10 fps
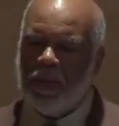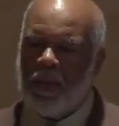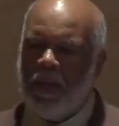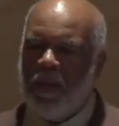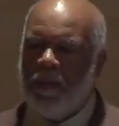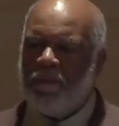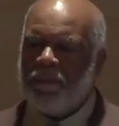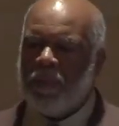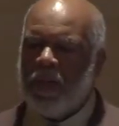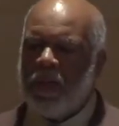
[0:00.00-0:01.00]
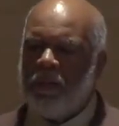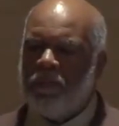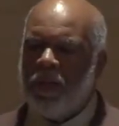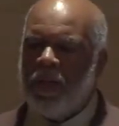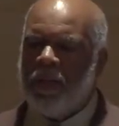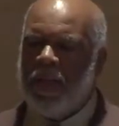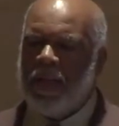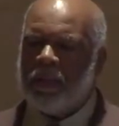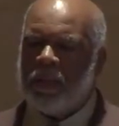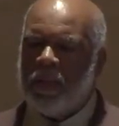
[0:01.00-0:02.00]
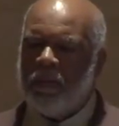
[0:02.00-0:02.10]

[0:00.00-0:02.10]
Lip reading: me, and that